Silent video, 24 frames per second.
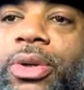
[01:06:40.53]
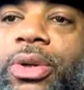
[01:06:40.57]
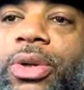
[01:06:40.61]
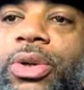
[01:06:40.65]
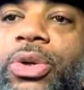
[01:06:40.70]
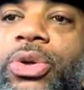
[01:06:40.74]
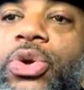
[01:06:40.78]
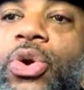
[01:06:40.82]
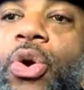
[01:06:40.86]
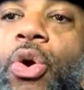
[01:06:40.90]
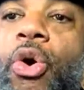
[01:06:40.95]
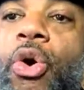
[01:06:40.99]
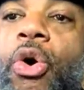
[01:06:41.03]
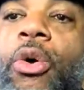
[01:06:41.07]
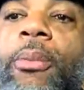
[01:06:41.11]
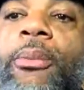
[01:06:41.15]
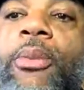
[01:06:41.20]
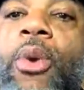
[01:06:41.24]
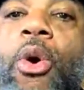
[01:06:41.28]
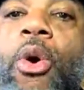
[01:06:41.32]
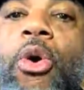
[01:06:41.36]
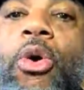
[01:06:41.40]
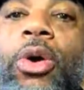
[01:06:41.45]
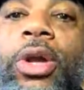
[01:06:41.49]
No
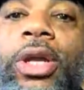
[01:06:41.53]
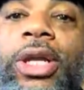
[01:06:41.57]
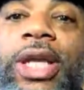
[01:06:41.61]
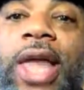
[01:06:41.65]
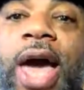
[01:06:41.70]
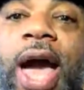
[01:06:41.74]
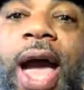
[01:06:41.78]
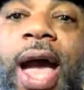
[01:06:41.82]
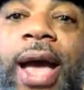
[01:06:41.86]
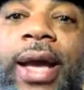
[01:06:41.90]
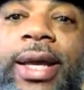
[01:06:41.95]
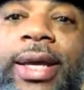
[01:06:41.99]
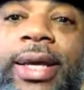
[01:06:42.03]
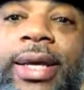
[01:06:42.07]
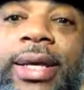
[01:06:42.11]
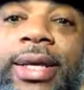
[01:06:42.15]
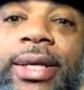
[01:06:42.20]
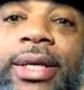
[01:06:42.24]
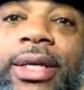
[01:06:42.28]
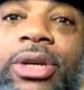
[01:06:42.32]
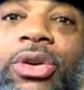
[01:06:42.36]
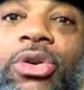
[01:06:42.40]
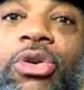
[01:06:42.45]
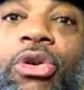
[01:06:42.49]
more lack.
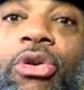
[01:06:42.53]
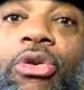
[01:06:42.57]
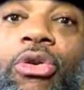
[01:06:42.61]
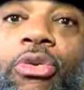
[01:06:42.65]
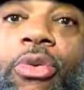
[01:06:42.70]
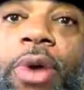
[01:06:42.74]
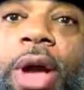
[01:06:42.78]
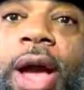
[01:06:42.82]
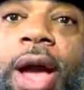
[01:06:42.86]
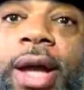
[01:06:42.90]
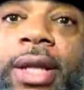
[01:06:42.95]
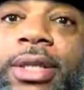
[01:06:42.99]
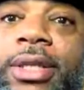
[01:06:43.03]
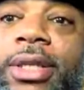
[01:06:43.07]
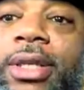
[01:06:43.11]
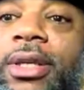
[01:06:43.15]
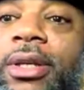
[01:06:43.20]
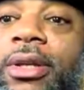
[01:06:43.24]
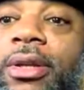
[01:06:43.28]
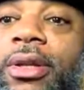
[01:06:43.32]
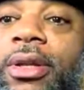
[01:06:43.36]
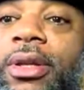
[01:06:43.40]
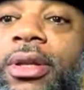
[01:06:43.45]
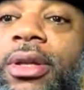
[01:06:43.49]
Correct.
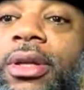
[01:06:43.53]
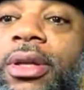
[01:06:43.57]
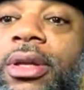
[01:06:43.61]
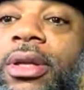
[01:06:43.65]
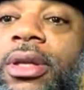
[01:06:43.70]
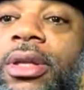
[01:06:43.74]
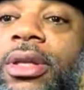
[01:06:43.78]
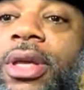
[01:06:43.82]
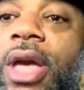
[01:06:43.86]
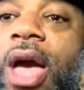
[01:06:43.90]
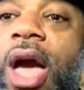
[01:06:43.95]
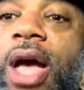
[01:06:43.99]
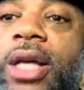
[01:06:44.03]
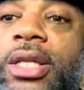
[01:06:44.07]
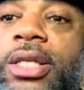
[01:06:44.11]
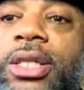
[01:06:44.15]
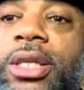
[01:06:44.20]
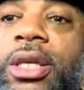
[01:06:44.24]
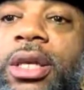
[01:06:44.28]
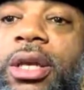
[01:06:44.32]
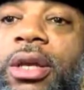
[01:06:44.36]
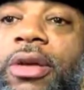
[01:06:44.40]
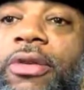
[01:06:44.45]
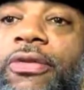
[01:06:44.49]

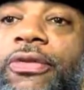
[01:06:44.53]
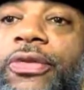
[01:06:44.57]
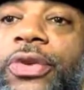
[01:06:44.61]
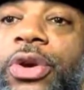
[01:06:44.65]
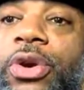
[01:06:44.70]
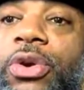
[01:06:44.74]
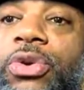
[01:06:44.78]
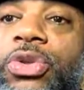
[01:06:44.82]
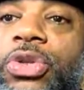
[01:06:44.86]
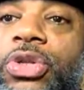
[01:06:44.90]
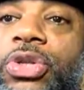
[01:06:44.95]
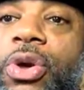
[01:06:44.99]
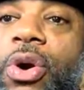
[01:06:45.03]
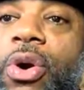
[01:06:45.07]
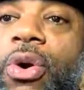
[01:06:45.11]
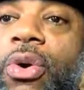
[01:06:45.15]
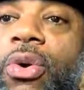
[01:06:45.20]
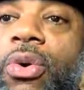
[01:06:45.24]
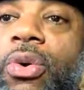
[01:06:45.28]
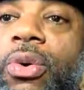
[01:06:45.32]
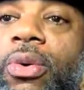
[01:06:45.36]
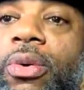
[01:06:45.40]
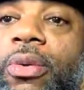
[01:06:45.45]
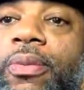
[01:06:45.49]
Yes. Fierce
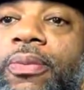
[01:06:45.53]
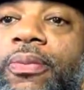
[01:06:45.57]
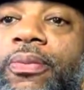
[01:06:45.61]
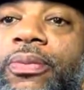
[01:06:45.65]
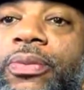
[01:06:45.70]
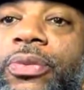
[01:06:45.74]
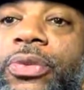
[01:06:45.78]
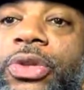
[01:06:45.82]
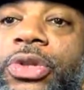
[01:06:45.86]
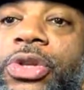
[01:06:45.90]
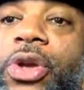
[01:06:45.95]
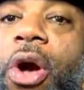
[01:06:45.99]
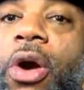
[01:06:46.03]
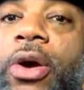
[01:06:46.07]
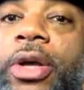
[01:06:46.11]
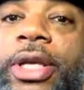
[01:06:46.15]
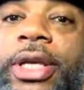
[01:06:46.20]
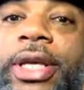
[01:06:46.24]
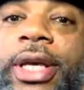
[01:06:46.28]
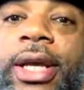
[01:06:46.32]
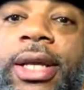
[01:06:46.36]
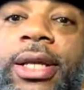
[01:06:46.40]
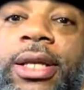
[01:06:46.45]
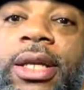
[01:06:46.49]
Soul. Y'all
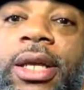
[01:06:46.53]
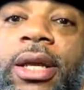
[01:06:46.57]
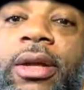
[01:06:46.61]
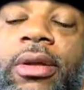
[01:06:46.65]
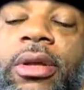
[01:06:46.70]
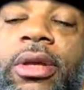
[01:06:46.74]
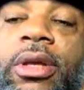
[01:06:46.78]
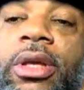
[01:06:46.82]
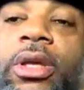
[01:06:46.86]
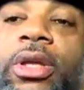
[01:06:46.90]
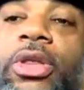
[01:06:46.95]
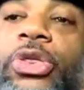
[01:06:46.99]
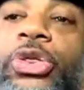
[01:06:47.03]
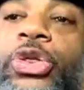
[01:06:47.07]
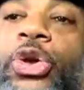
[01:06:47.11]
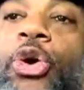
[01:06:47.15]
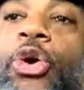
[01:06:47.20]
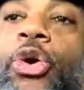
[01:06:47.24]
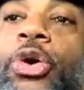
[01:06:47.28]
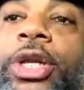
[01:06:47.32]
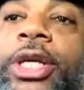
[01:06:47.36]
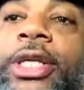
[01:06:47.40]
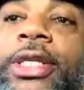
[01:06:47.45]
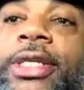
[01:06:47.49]
getting it.
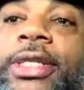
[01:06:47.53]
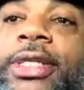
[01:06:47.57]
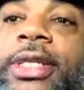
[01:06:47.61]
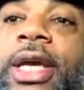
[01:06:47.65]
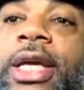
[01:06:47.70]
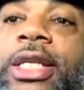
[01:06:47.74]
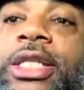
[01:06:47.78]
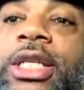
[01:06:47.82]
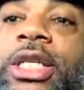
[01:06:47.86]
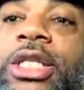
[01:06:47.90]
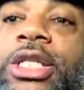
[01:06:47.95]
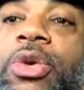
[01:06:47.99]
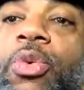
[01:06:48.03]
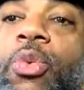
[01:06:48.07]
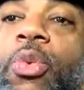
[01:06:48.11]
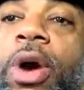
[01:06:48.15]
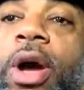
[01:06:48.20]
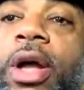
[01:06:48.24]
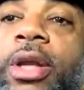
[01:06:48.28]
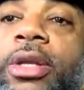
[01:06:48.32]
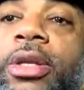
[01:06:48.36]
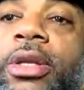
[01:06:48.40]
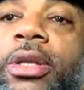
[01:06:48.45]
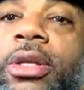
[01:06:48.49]
36 is a
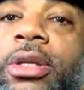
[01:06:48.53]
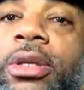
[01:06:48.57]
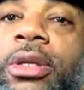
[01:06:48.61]
what?